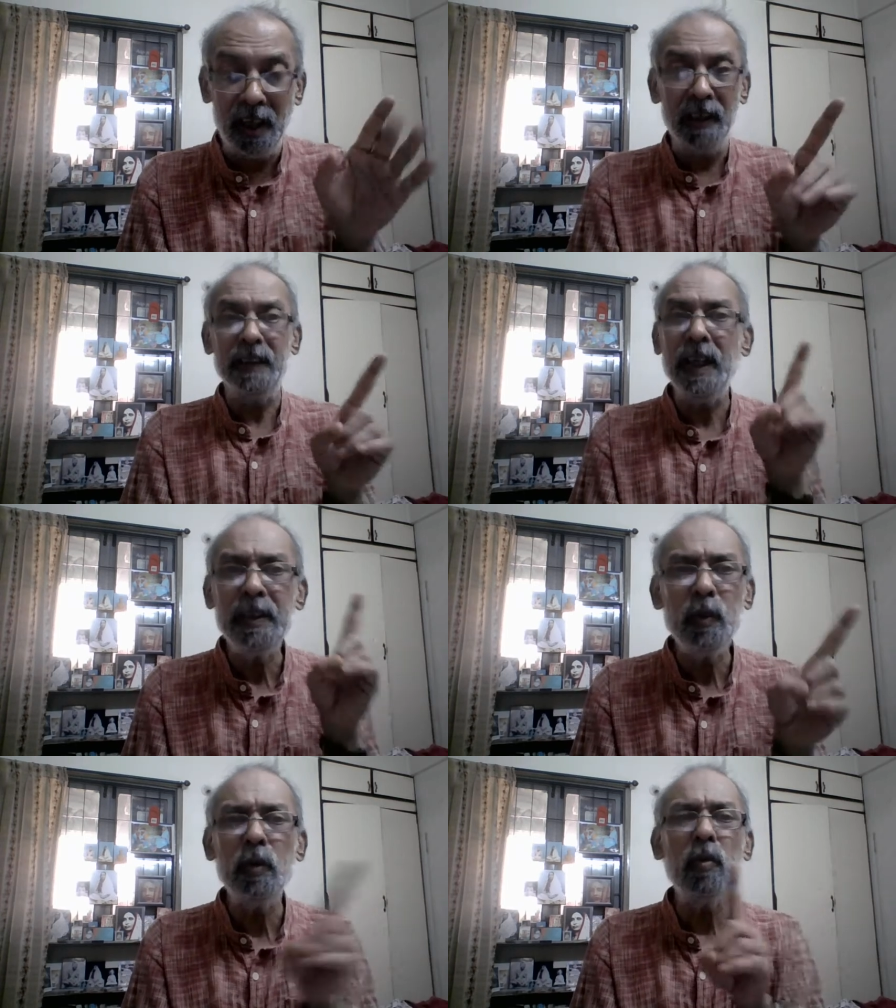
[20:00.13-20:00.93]
then
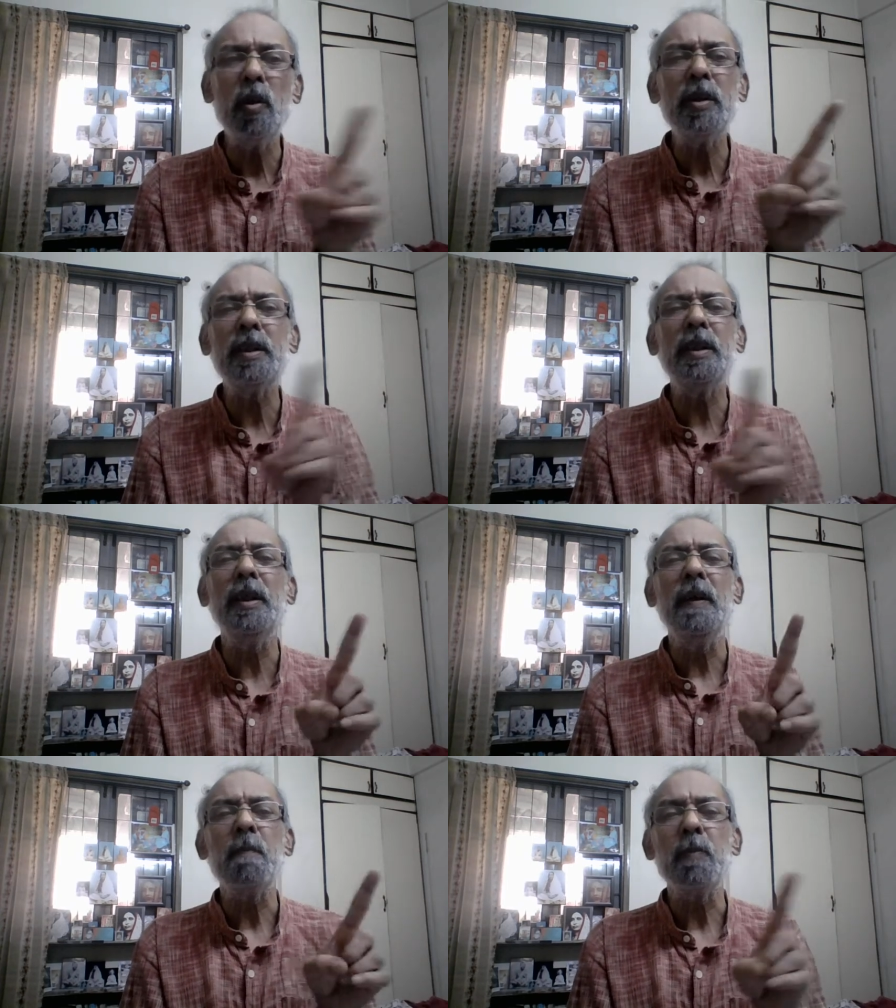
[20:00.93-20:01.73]
you
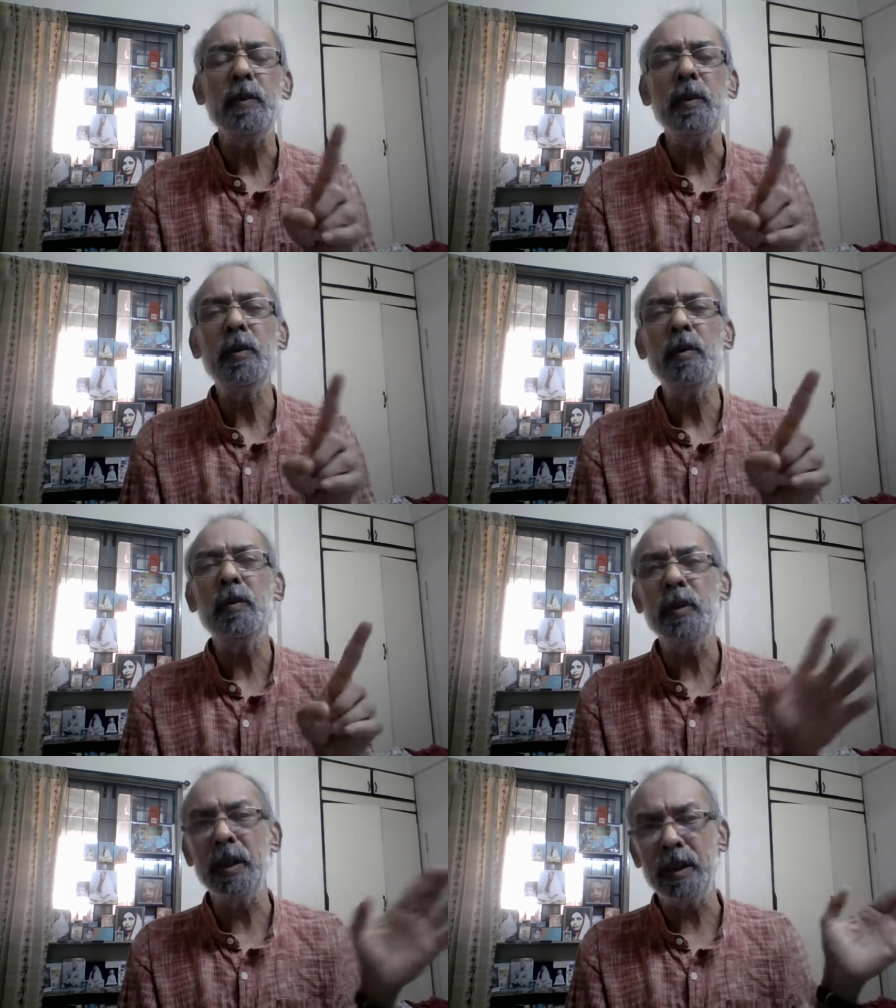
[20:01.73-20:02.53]

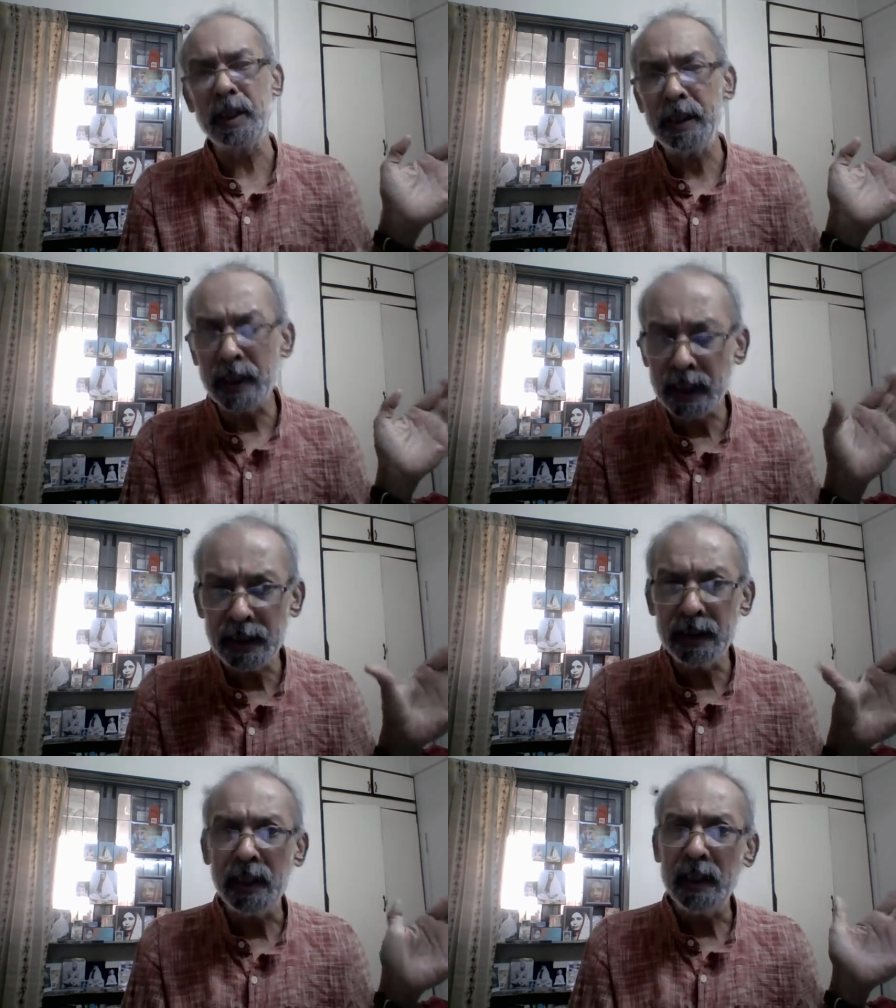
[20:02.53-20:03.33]
won't,
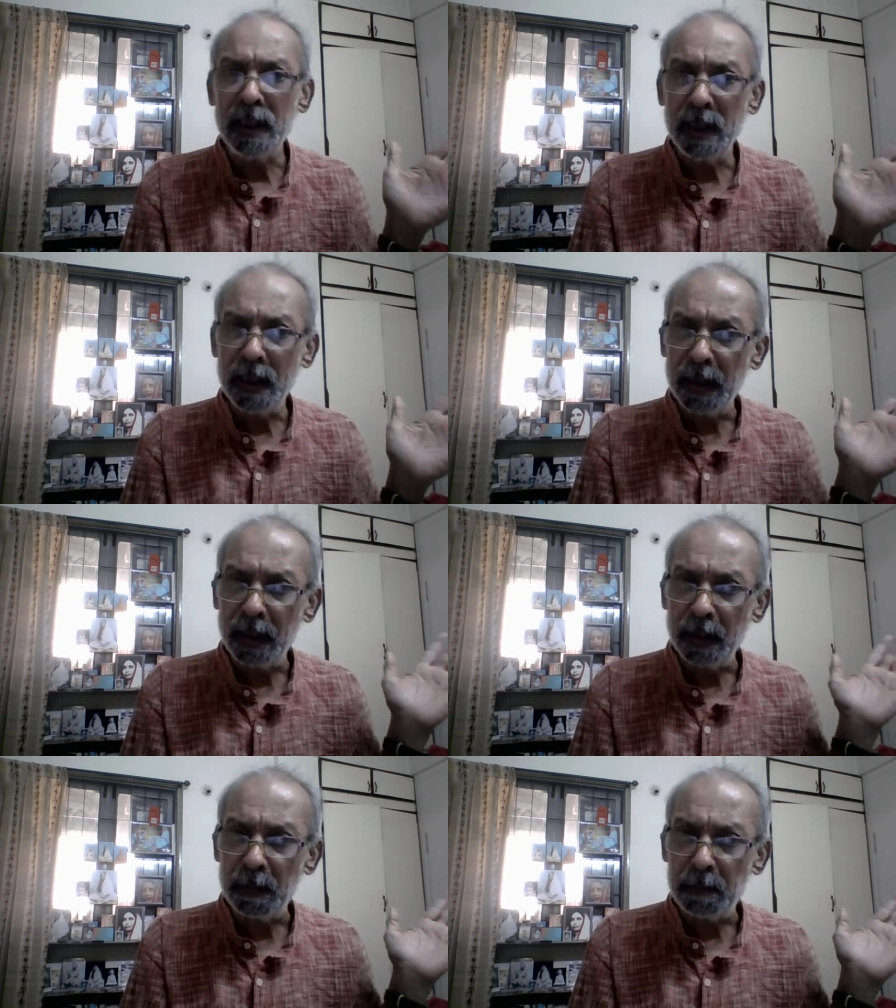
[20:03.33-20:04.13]
taken
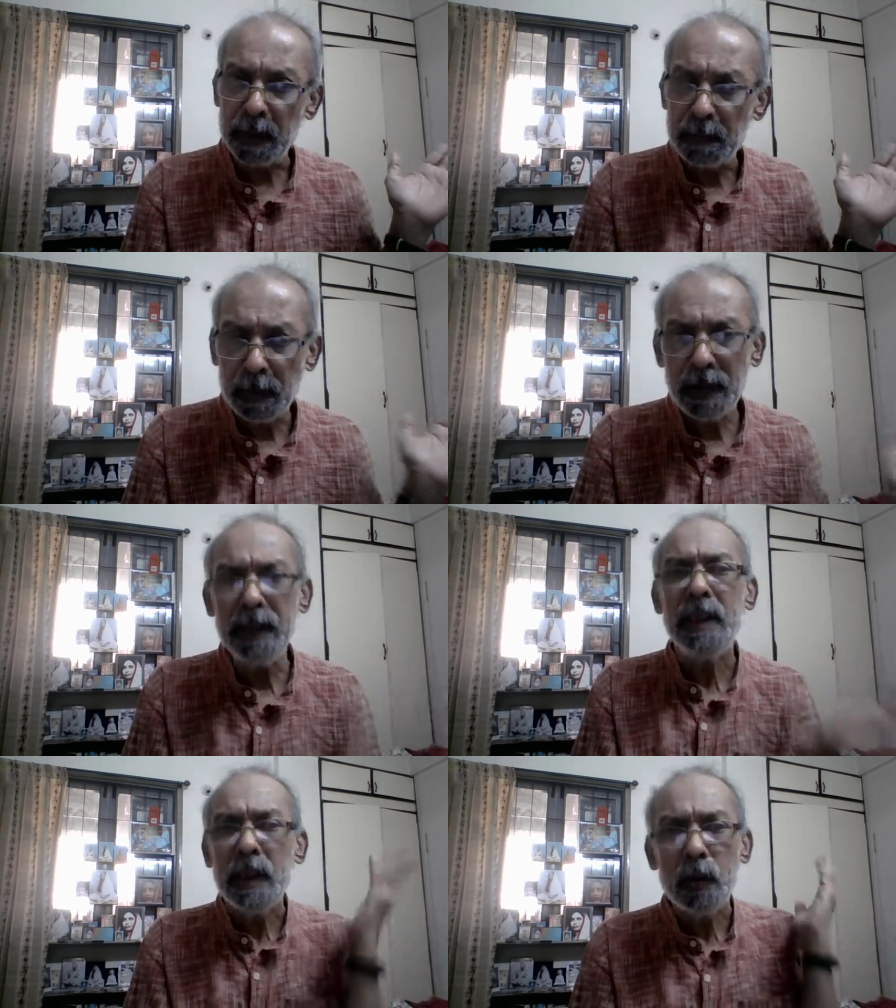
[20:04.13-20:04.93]
people
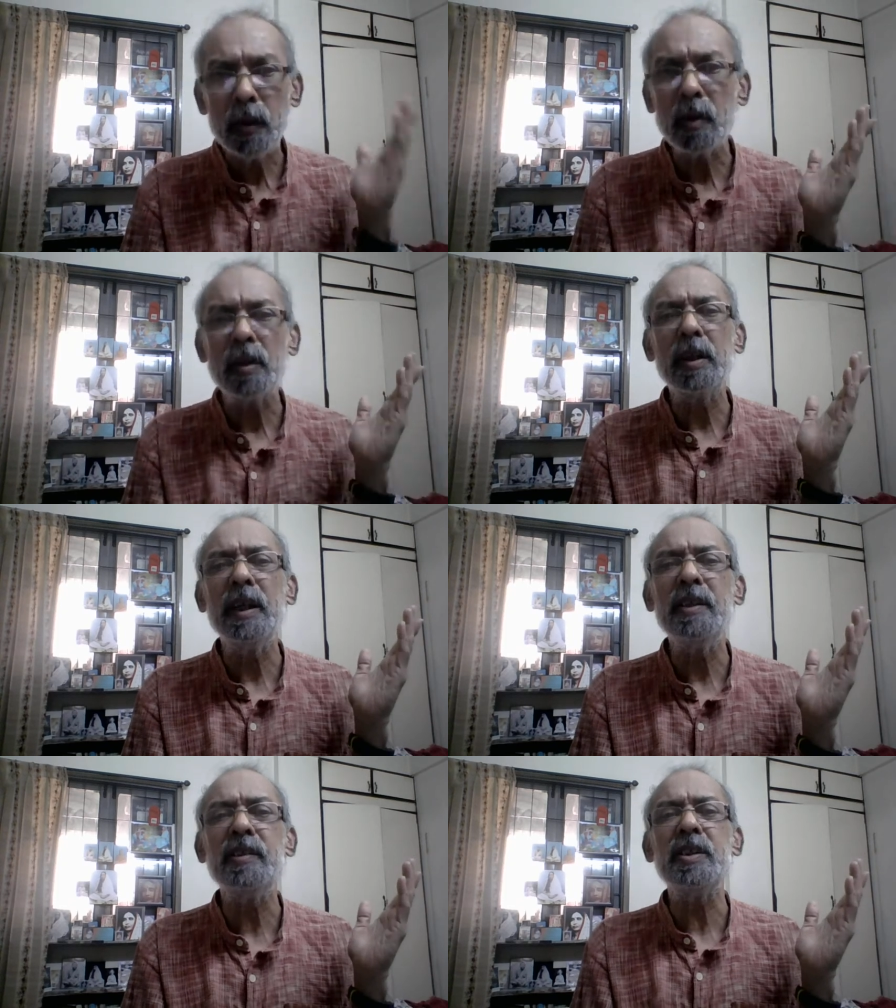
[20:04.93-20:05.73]
in your
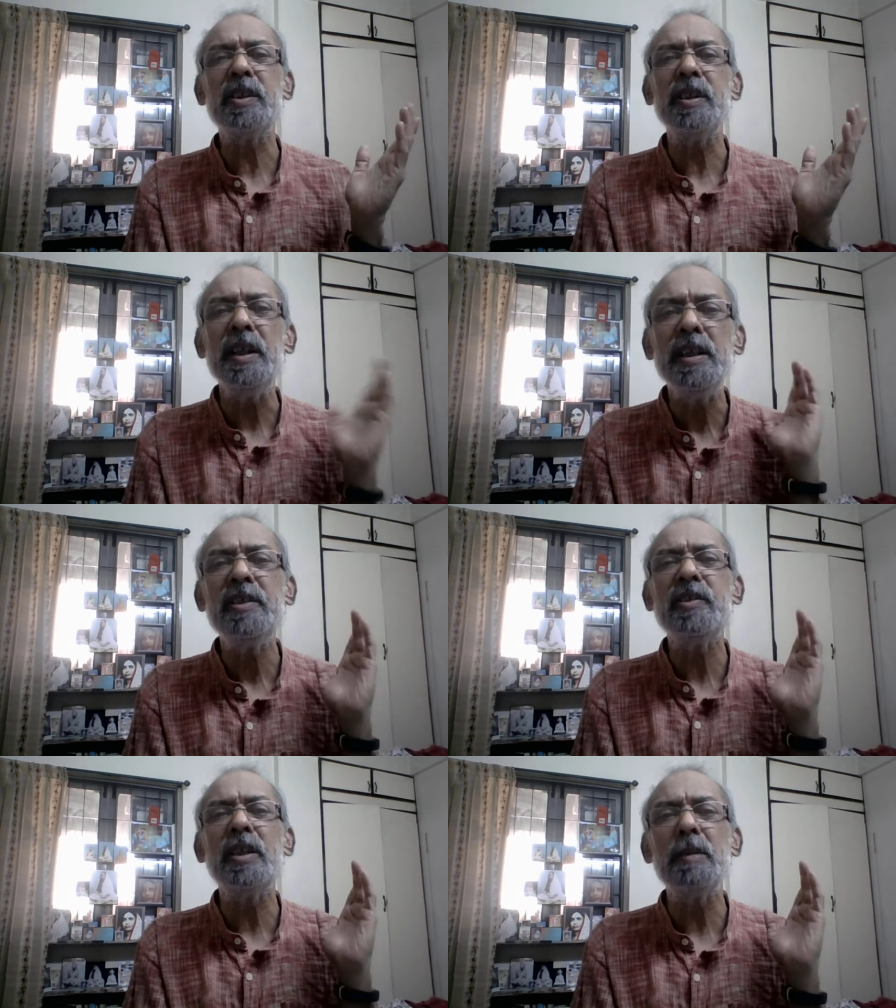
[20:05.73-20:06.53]
organization
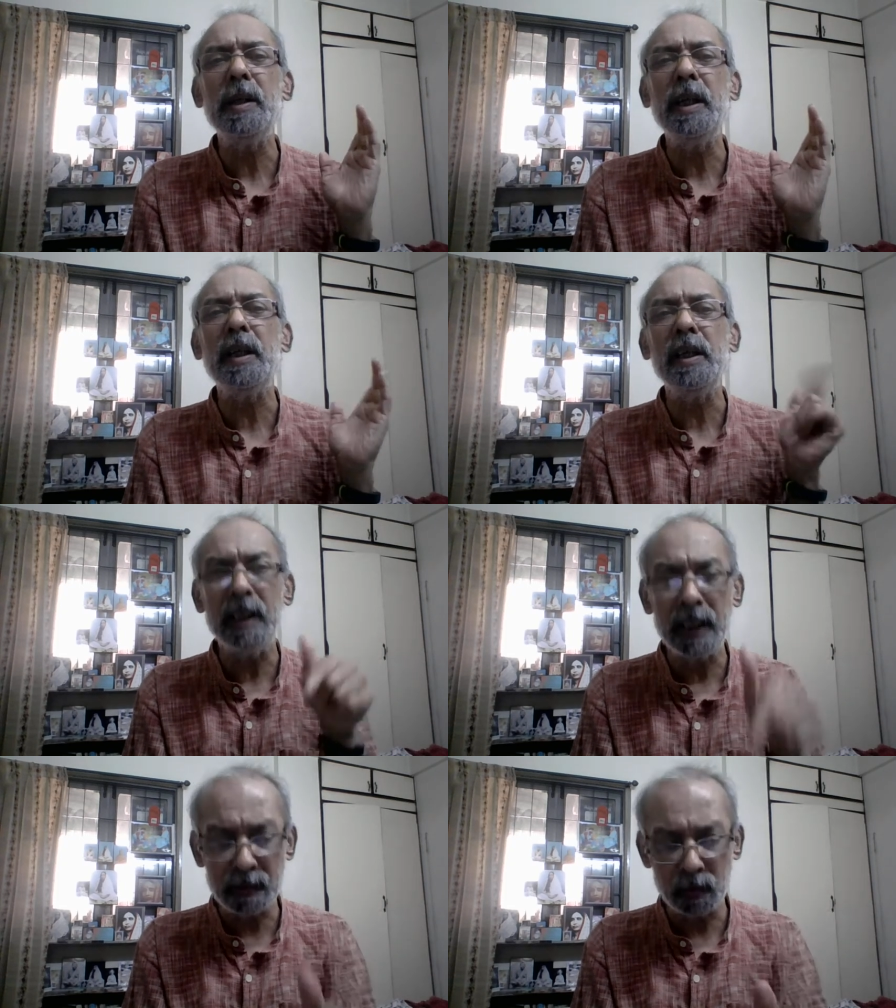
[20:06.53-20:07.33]
indiscriminately,
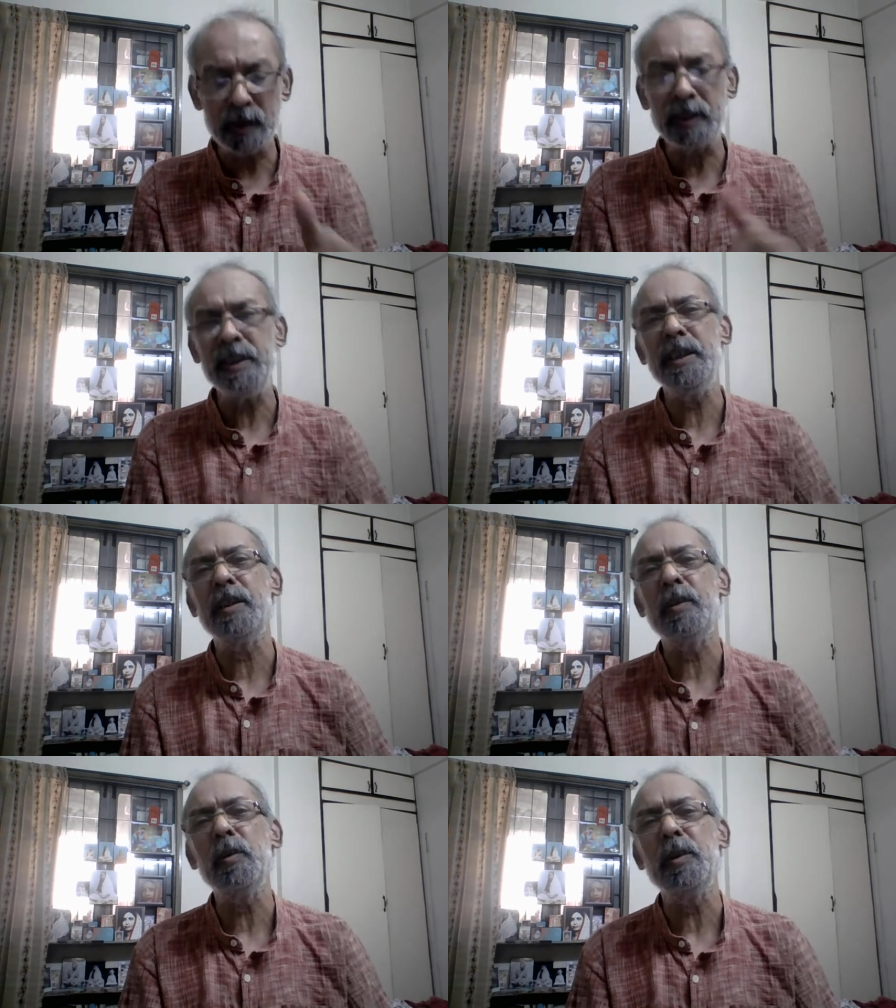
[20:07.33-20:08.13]
like what he had
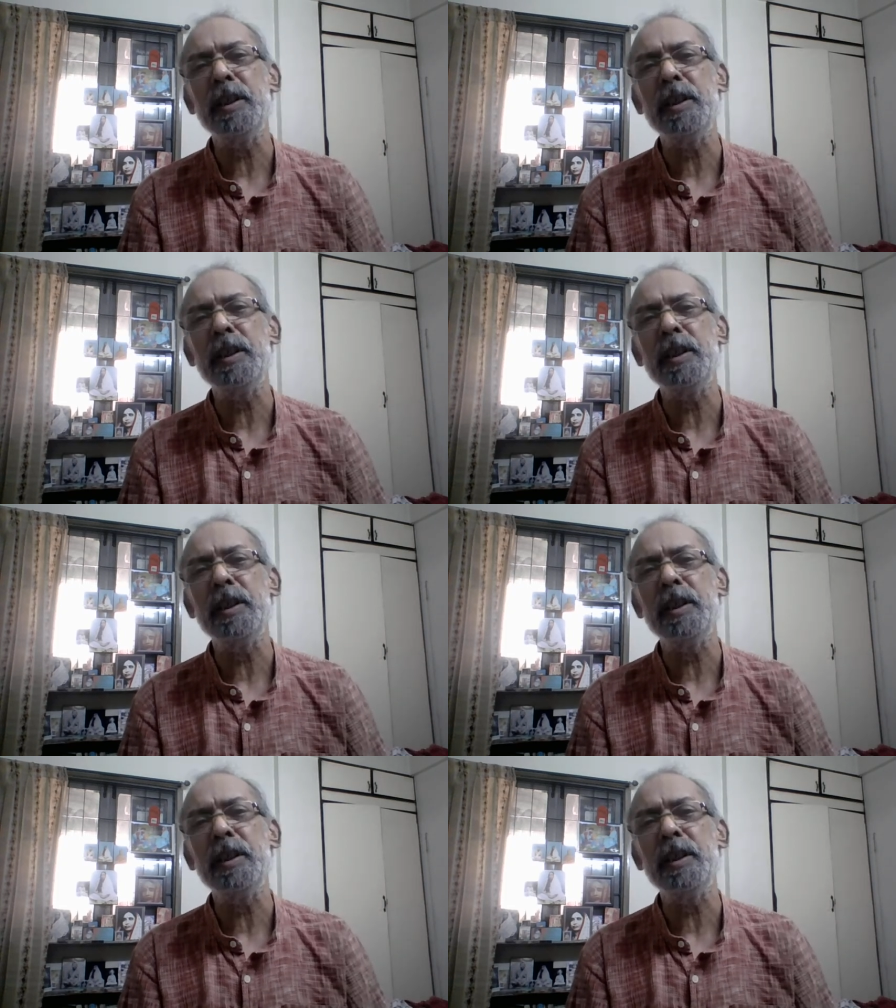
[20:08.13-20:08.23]
told